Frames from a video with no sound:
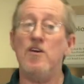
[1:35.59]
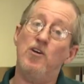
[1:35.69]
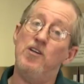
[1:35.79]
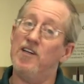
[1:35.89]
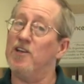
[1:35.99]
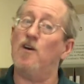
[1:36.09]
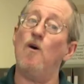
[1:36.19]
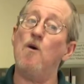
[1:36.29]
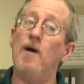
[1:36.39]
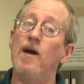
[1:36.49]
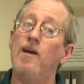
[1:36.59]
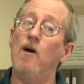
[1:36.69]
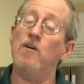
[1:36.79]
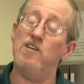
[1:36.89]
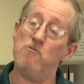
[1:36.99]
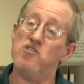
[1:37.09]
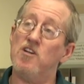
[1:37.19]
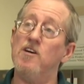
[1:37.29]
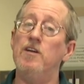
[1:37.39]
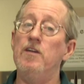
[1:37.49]
They couldn't get the car back out because it was
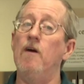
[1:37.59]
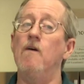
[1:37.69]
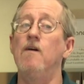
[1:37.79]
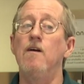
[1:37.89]
stuck in there.